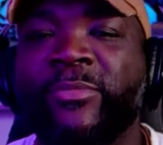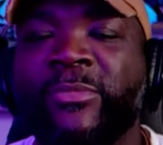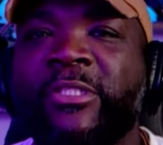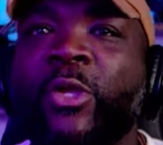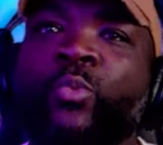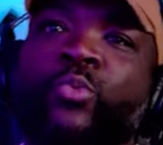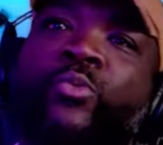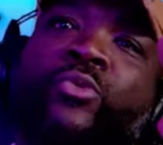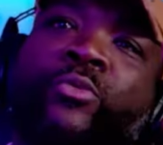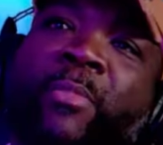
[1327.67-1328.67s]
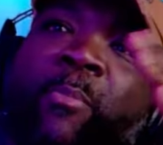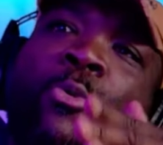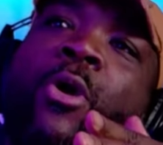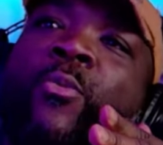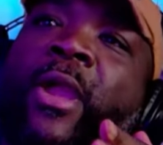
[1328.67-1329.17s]
So my
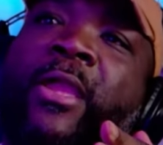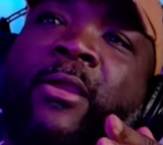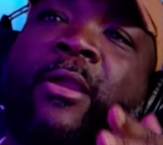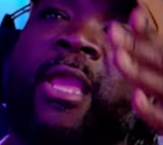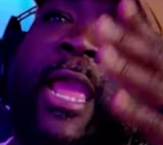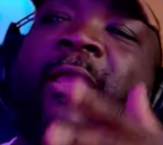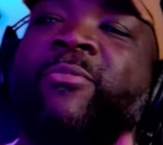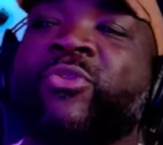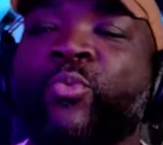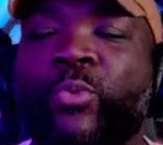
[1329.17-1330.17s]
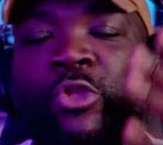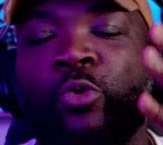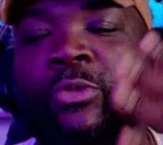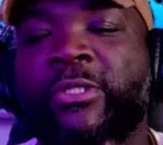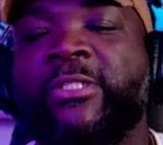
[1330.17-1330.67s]
boy right here came through with the
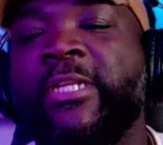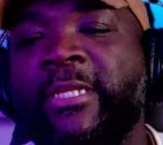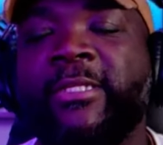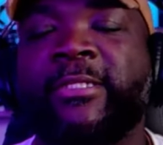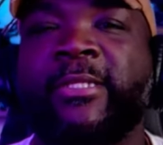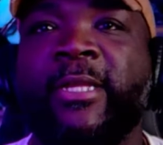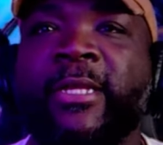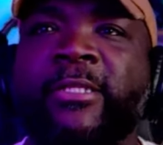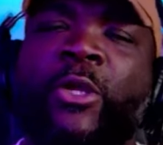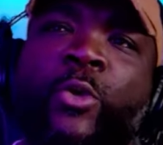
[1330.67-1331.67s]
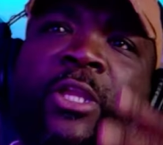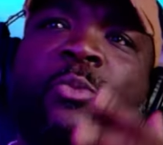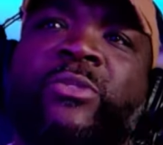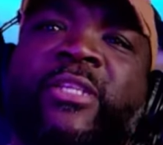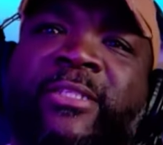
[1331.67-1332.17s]
receipts. So he
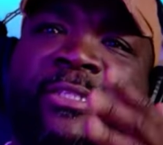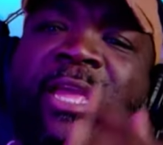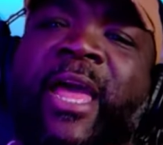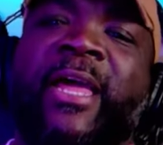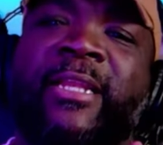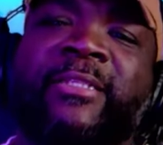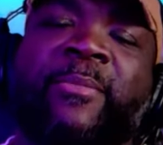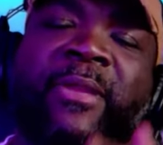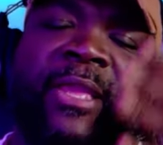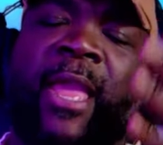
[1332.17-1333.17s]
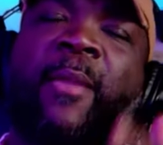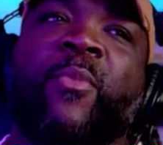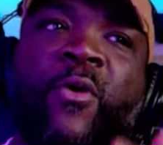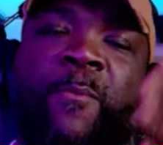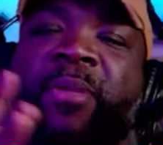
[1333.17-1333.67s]
was the stylist that became
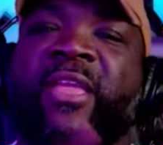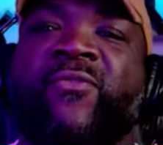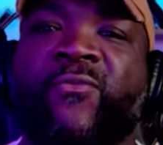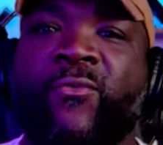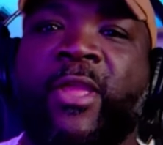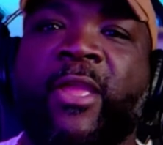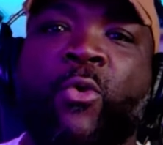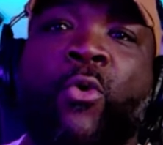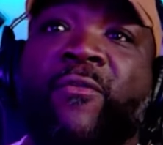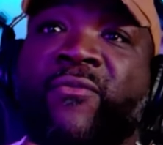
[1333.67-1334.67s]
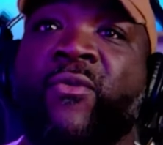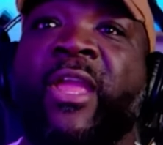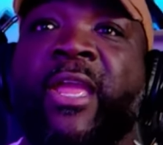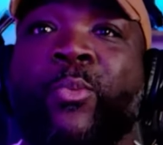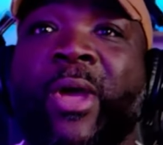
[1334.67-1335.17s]
her best friend or a
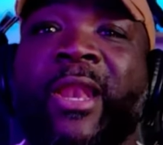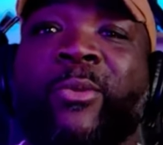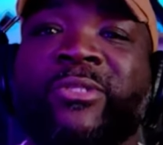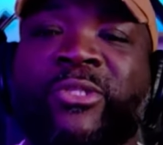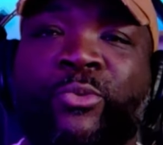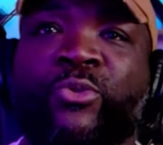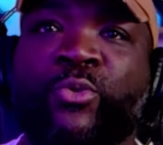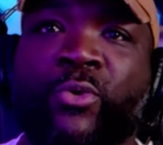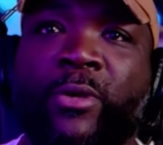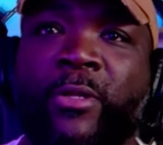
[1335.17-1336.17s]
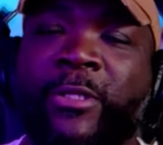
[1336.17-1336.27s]
friend while they was on tour.